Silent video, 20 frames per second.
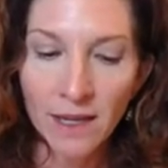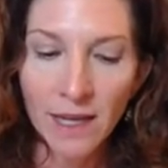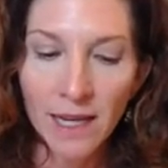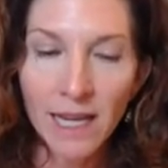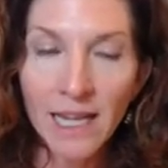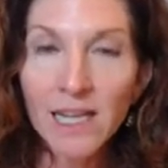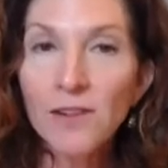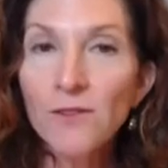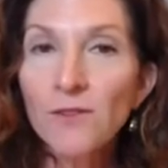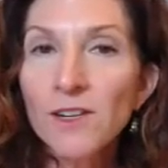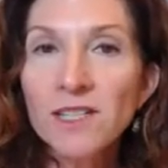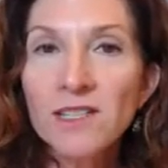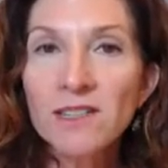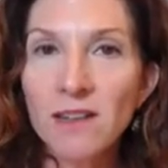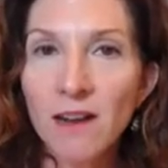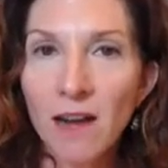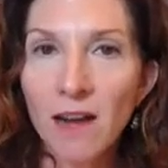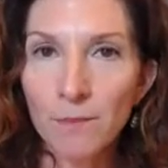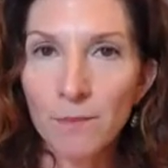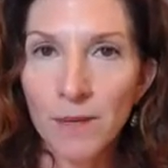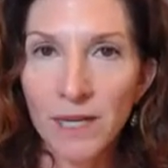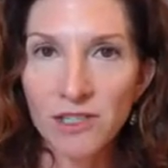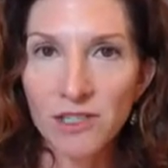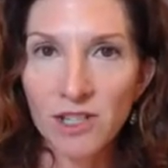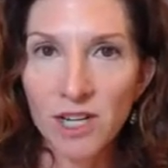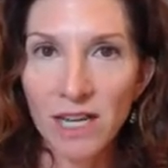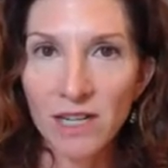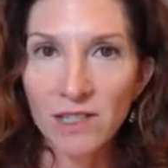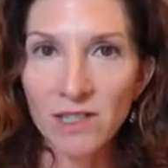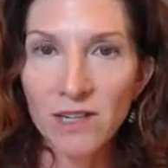And if it's not by
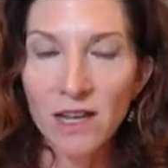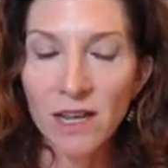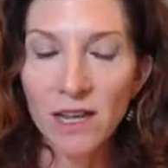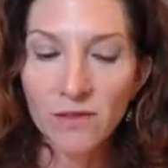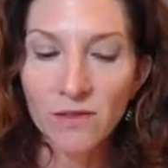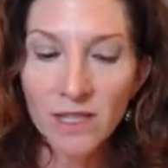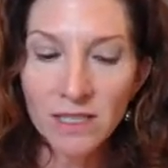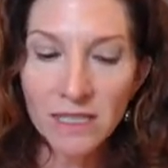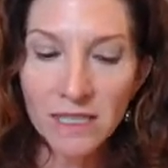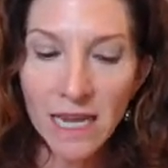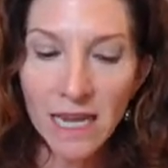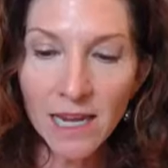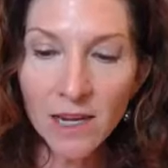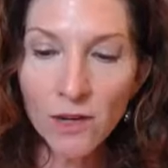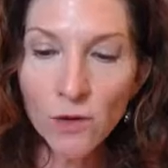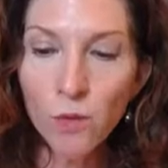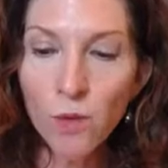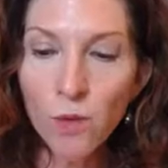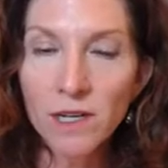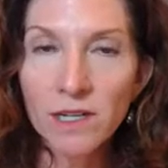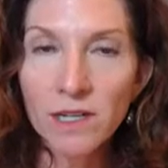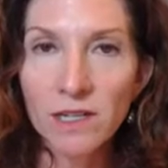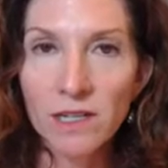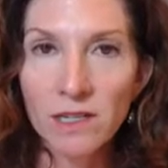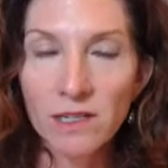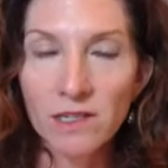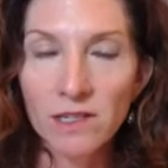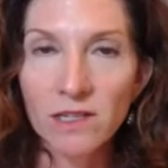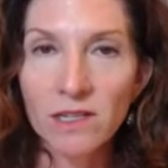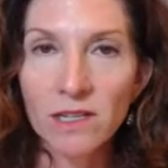chance, then take what it
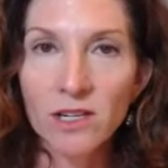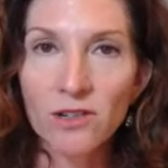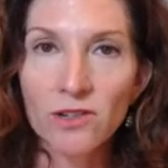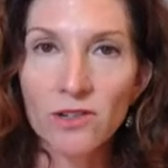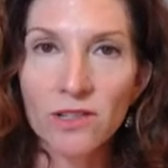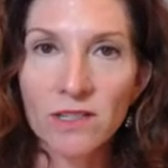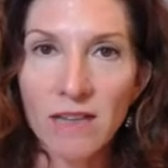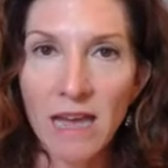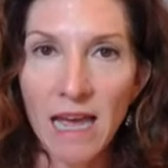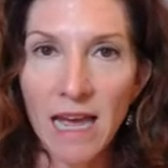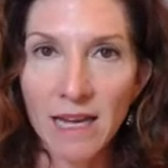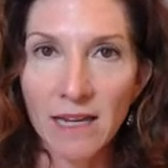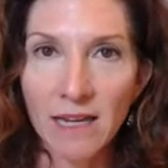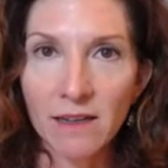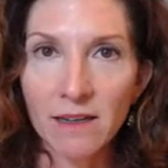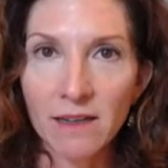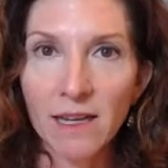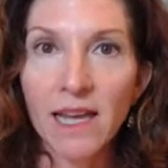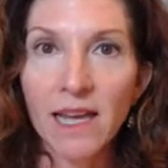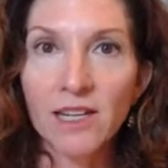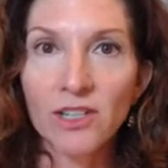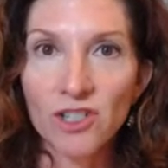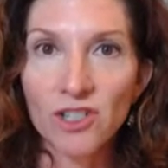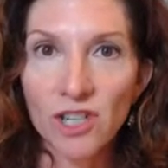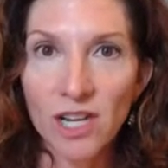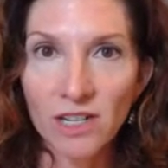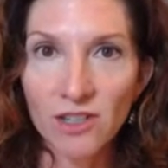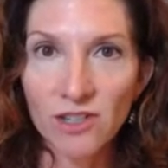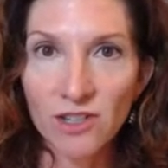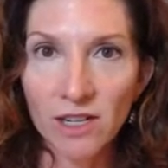is that you're saying and
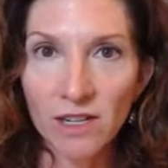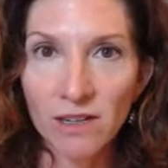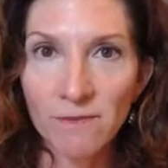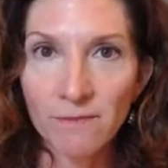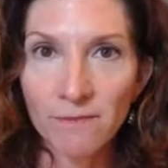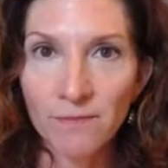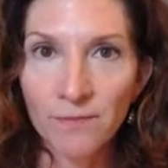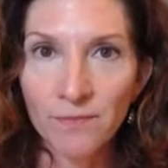change it.